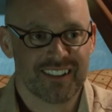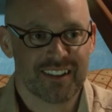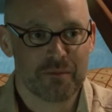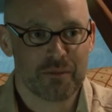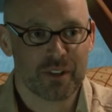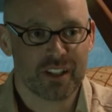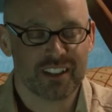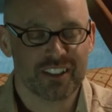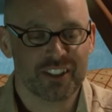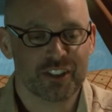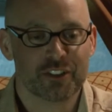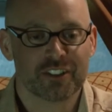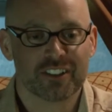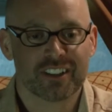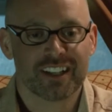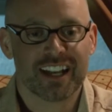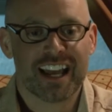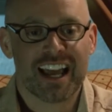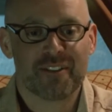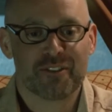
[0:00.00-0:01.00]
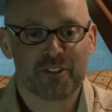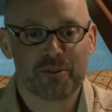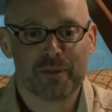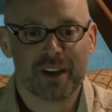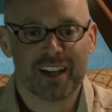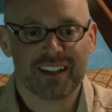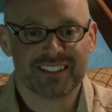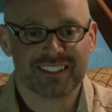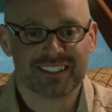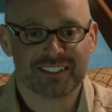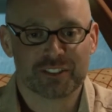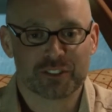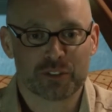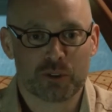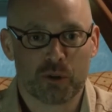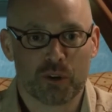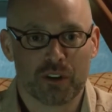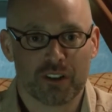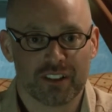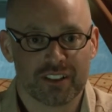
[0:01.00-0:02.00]
I mean, you're going to have an amazing
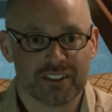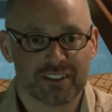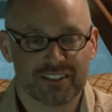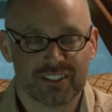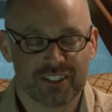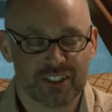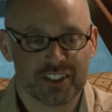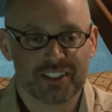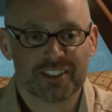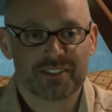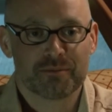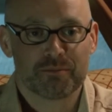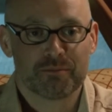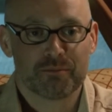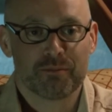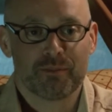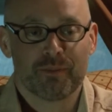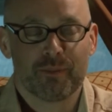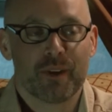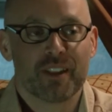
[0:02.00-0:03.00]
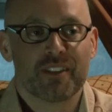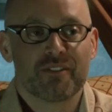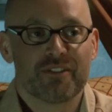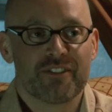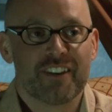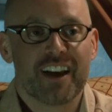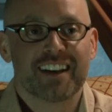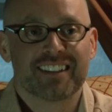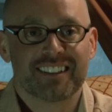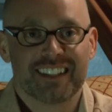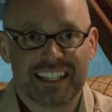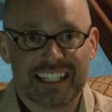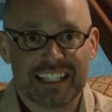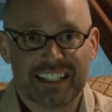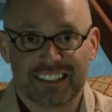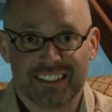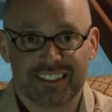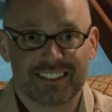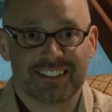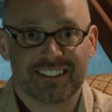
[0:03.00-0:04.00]
score just by the fact that
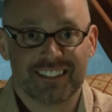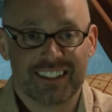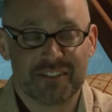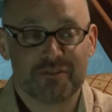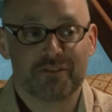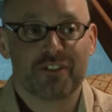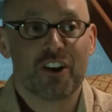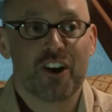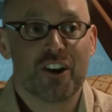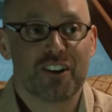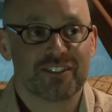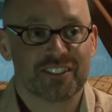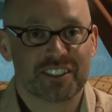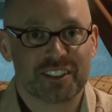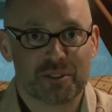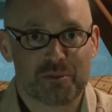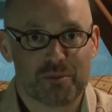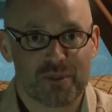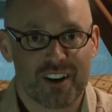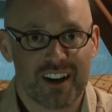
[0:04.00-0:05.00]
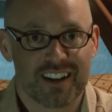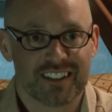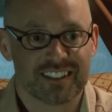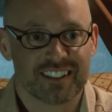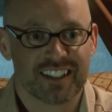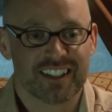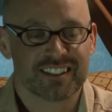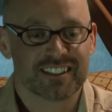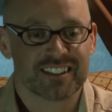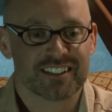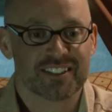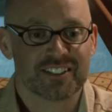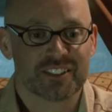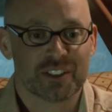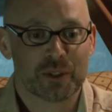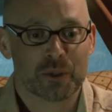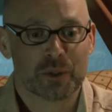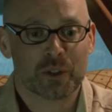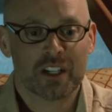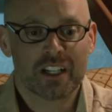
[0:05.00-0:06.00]
he's involved in the process. And
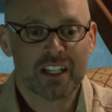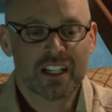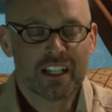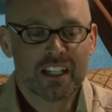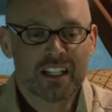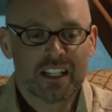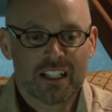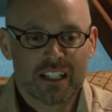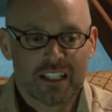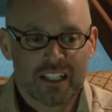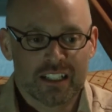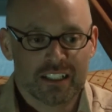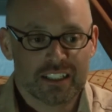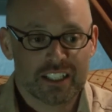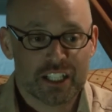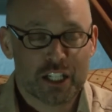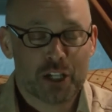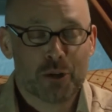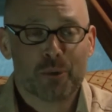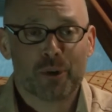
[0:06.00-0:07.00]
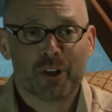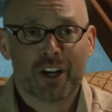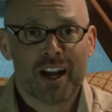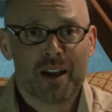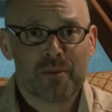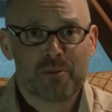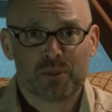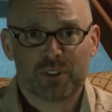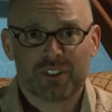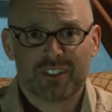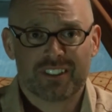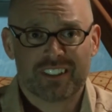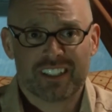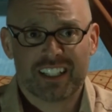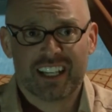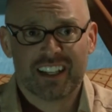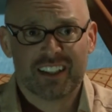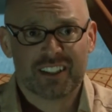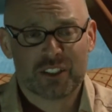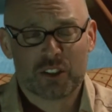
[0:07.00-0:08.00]
so Guillermo and I put
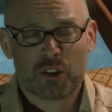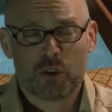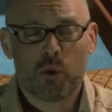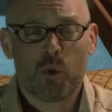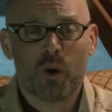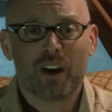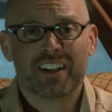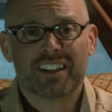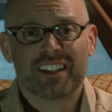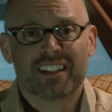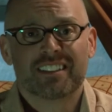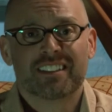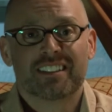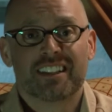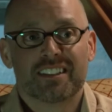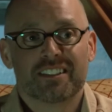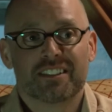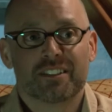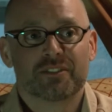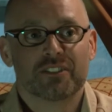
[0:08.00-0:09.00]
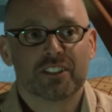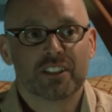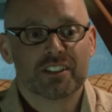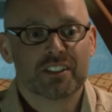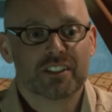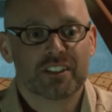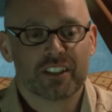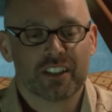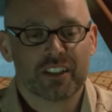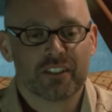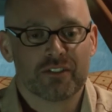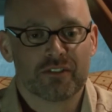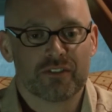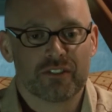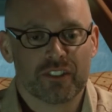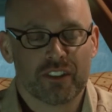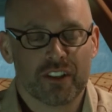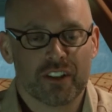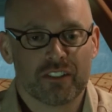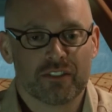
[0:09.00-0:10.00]
together quite an extensive list
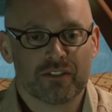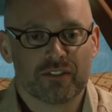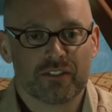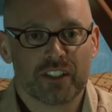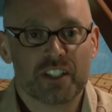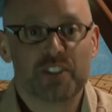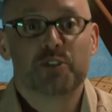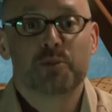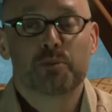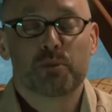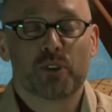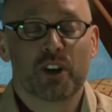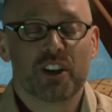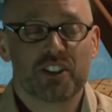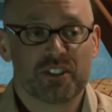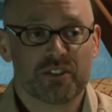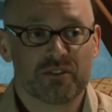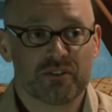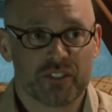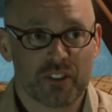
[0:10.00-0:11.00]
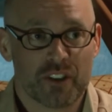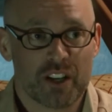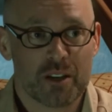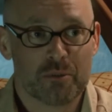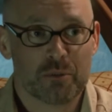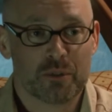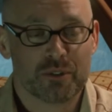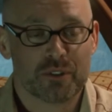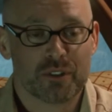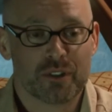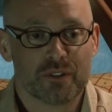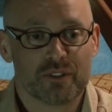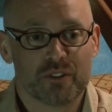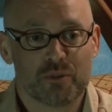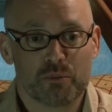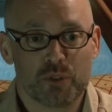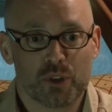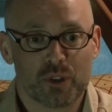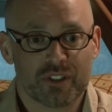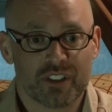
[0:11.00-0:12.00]
of, of inspiration for him in terms
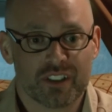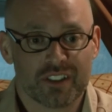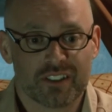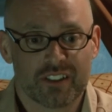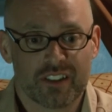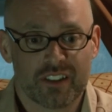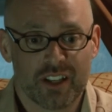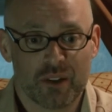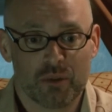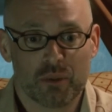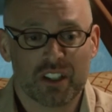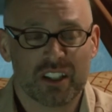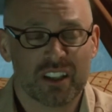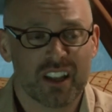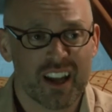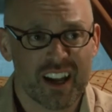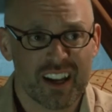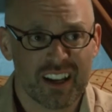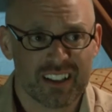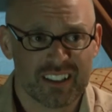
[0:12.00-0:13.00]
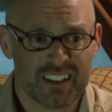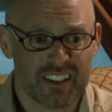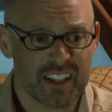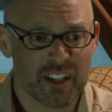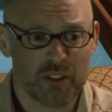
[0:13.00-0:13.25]
of music that we liked